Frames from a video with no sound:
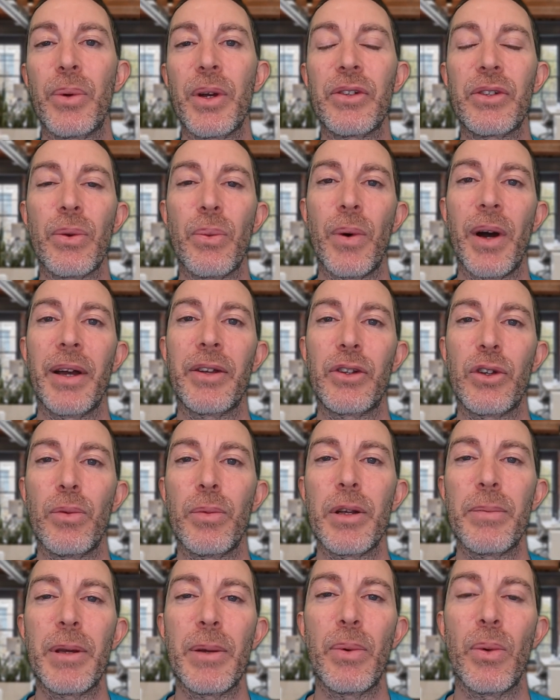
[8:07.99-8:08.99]
reason why so
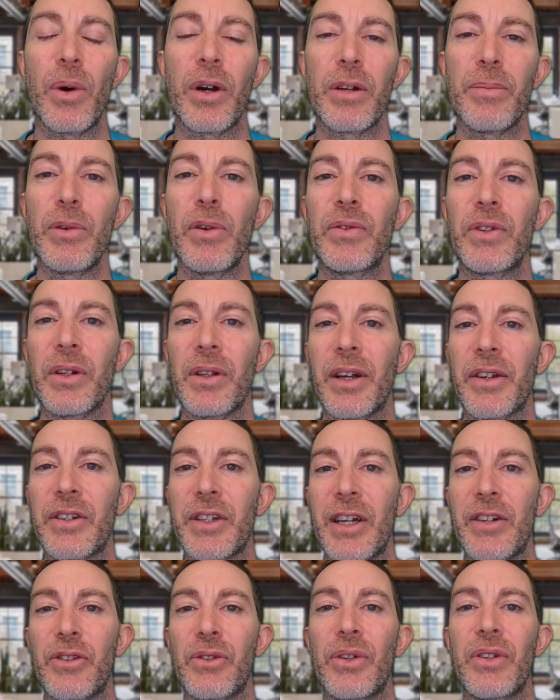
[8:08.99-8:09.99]
many people want to move to Los
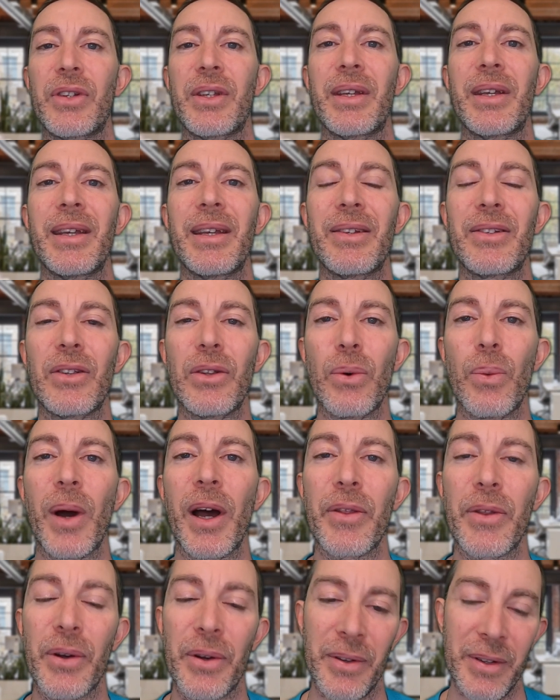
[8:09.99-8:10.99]
Angeles is the
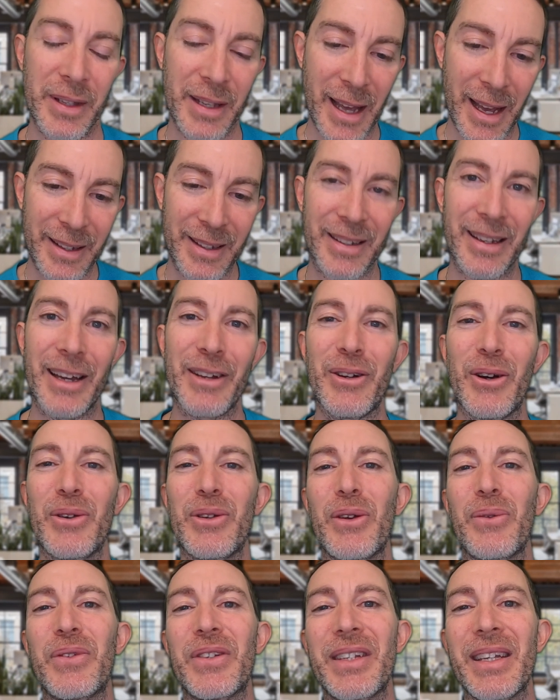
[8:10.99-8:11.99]
weather. Yes, I know
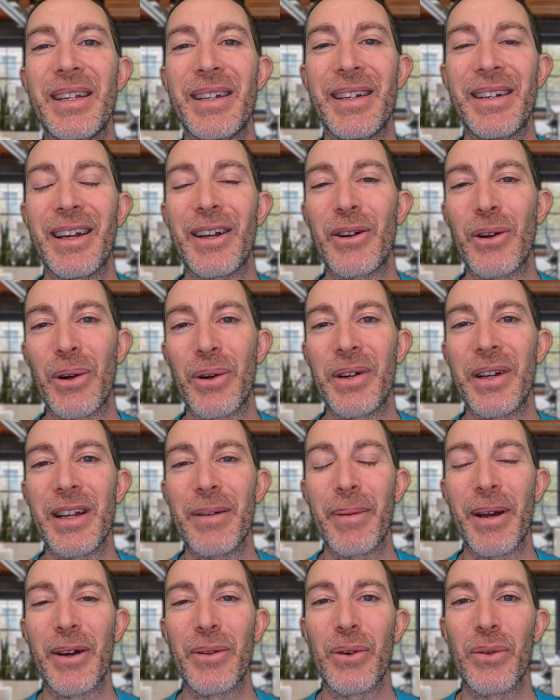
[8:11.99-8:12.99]
you've seen it and heard it
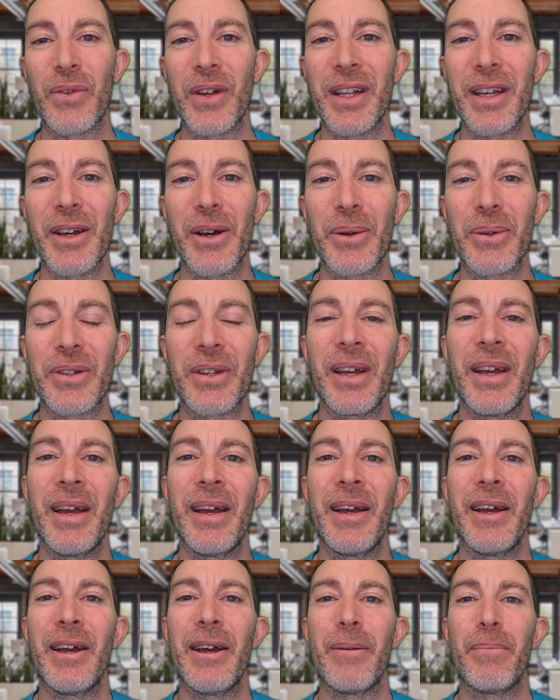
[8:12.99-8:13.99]
in my other videos,
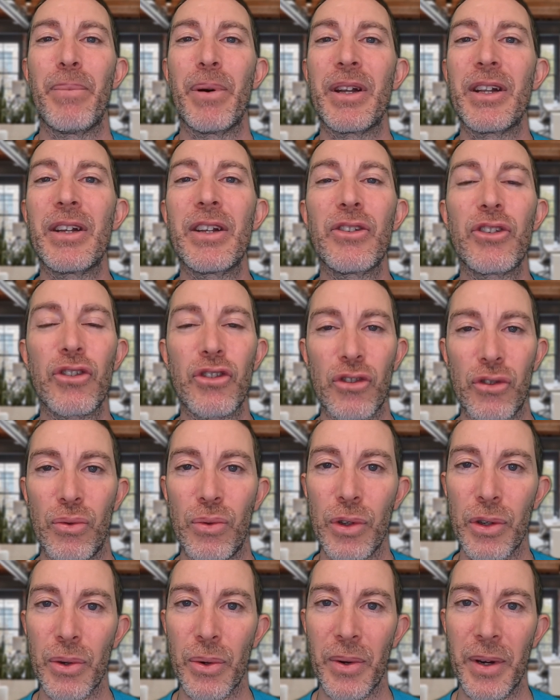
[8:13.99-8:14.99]
but it is
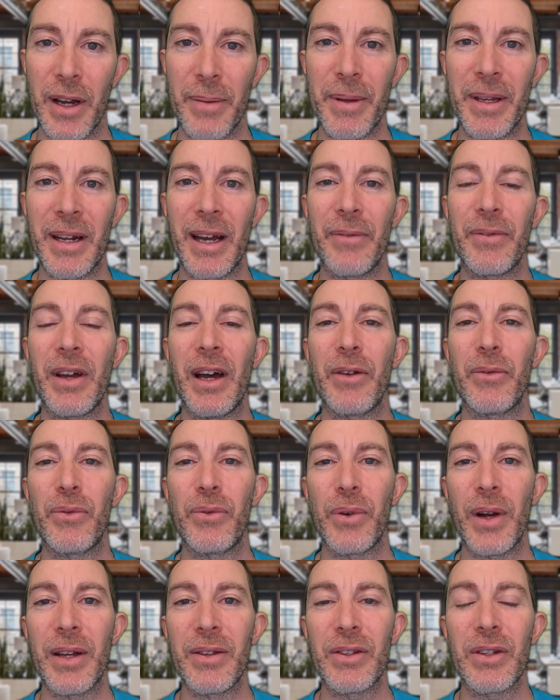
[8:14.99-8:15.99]
true. I mean, I've got
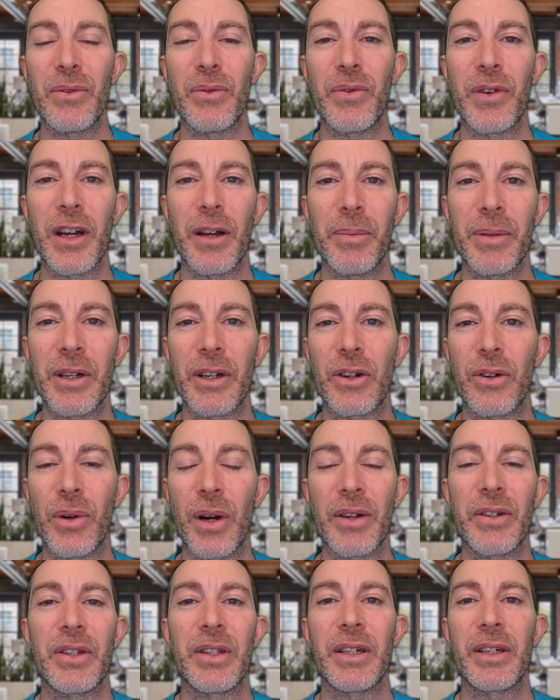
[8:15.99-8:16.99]
friends and family
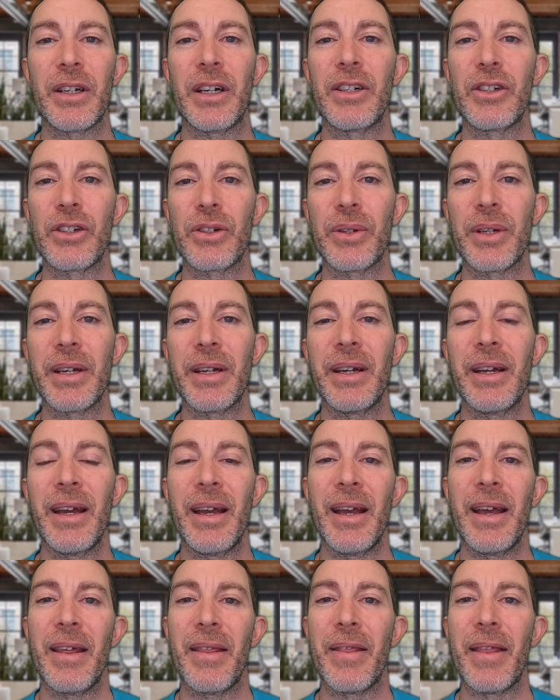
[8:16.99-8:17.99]
across the country
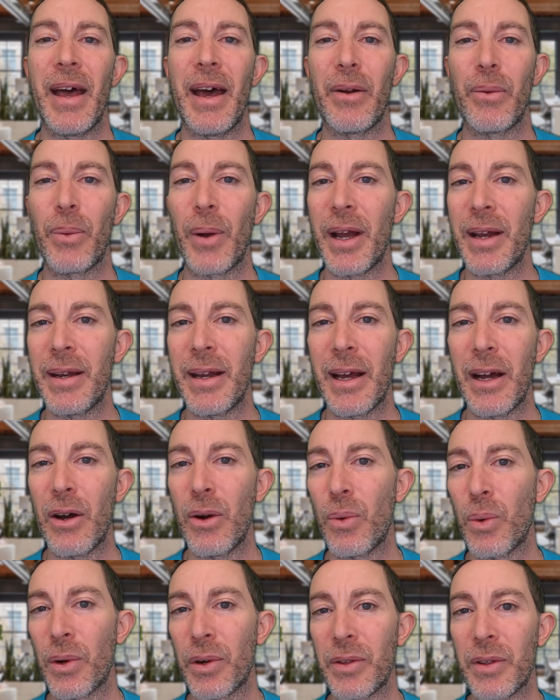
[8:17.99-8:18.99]
that right
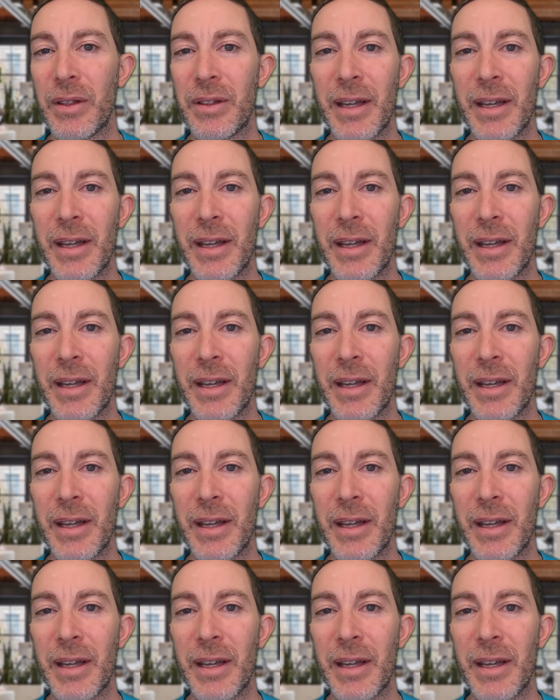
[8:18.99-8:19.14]
now we're in the